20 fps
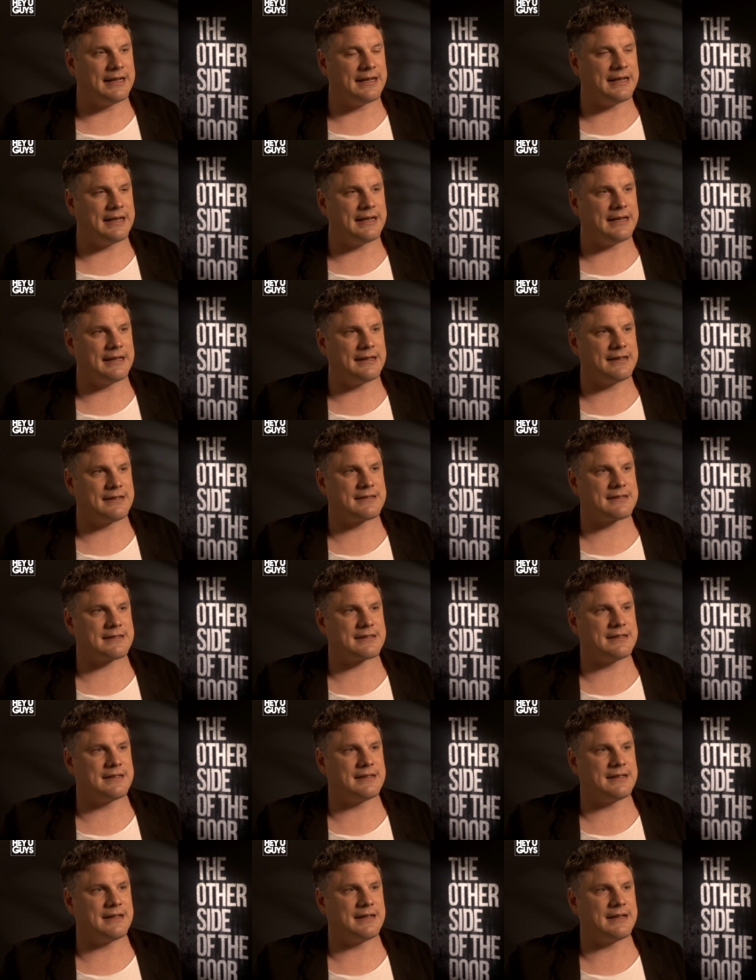It
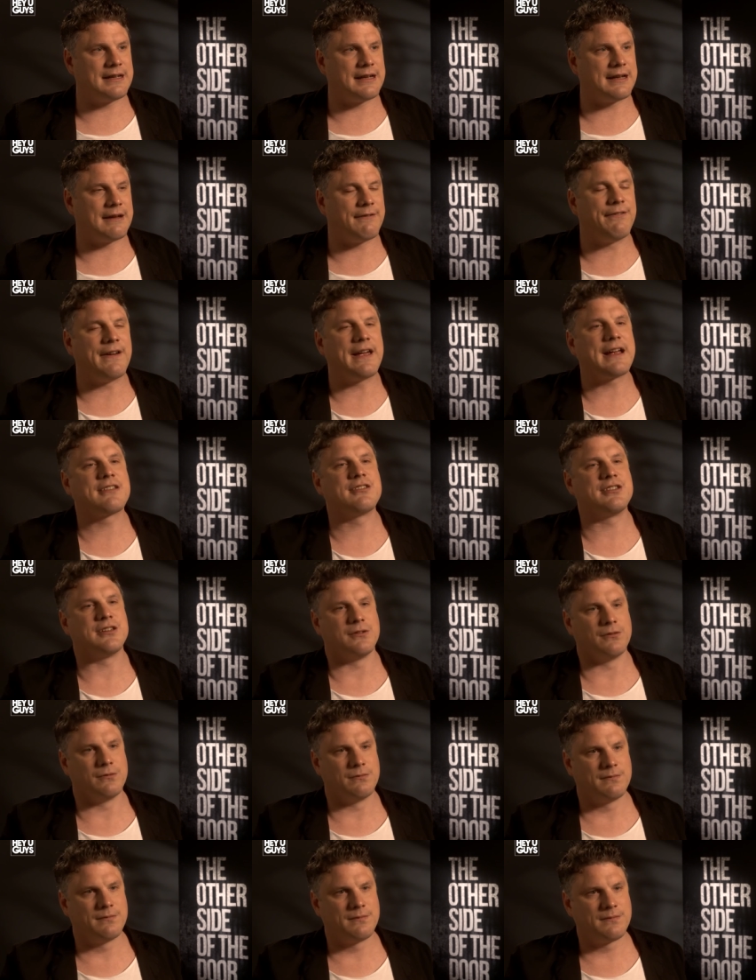affects
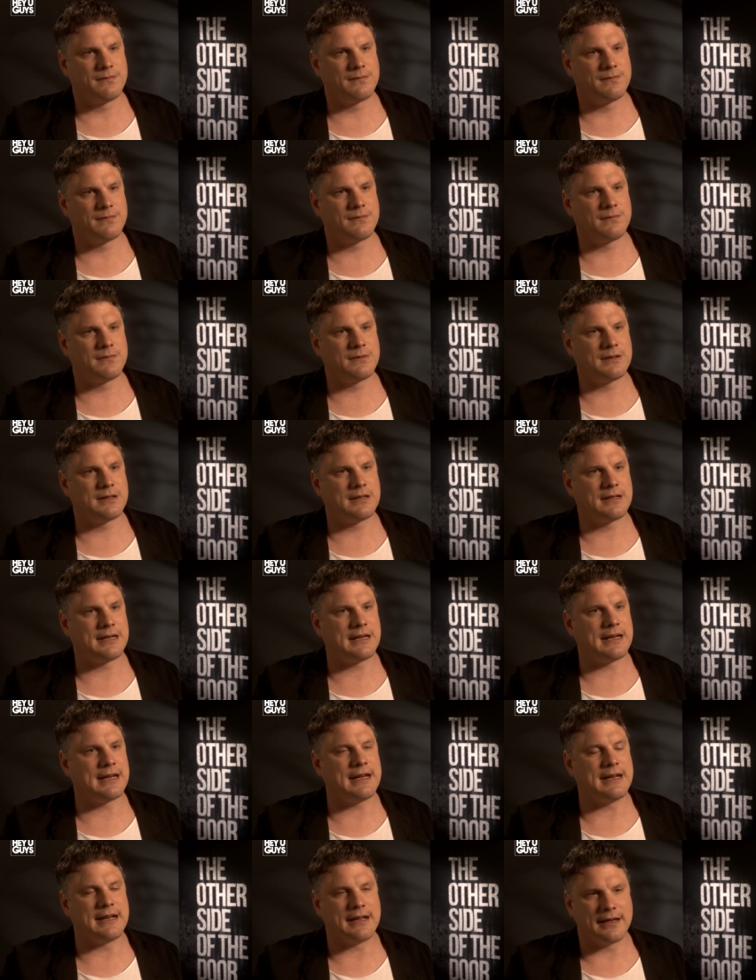you
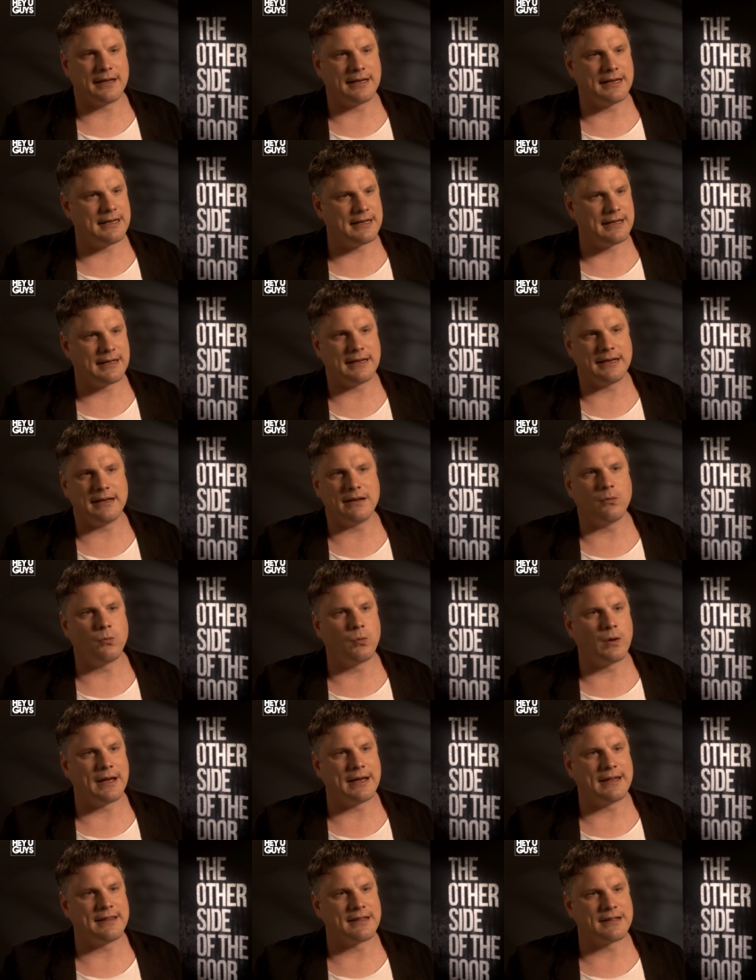in a in a in a
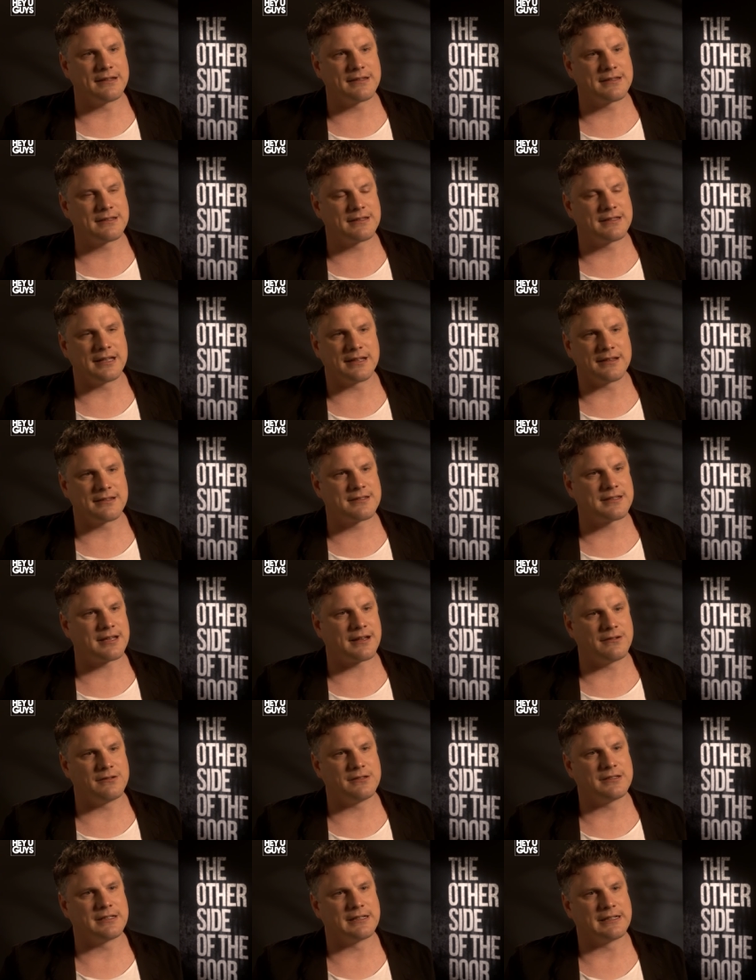way that's that's
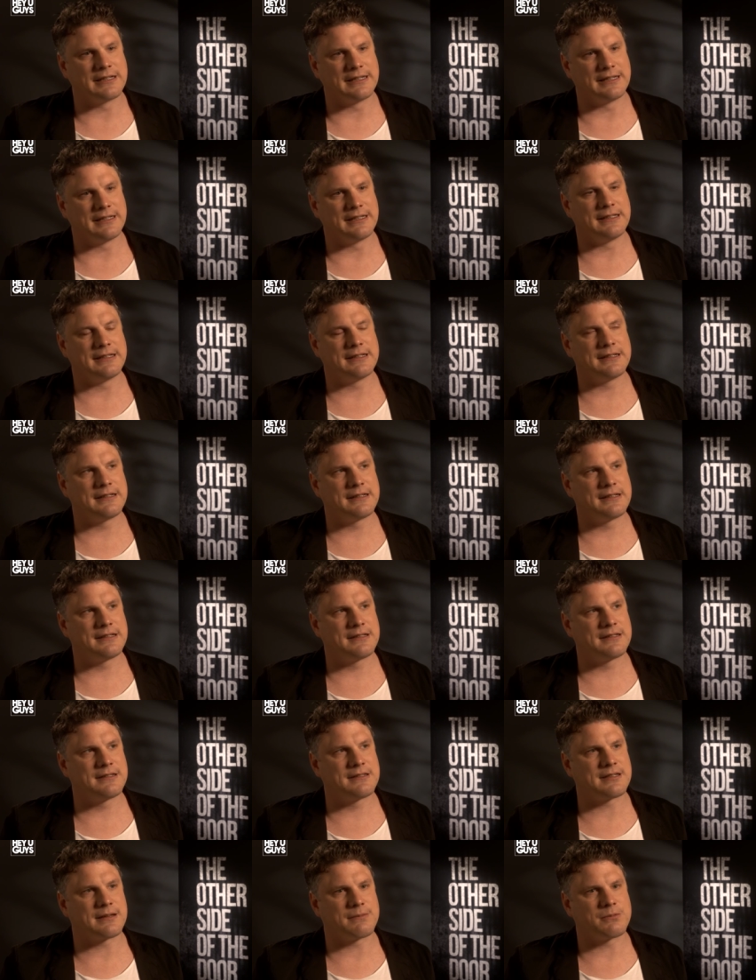totally
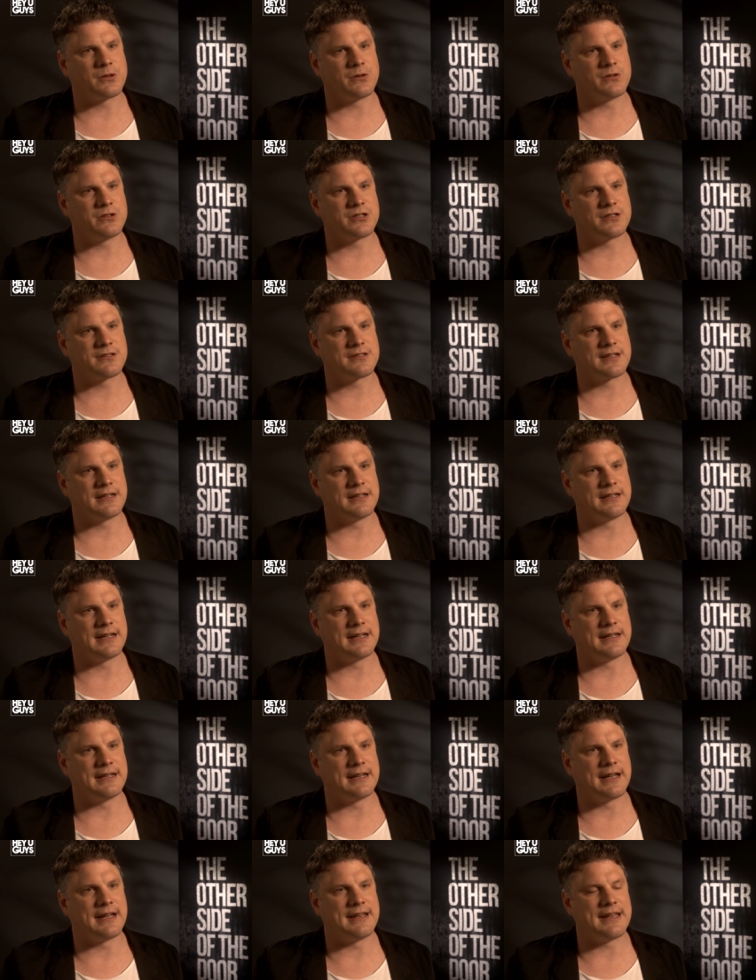subconscious, and
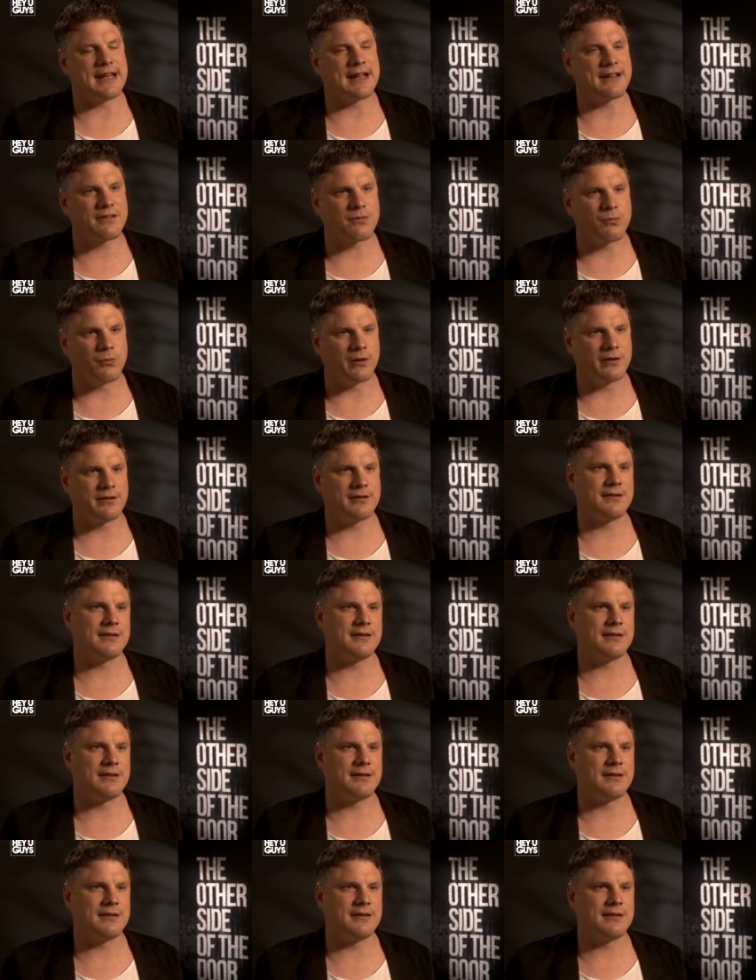and and that's what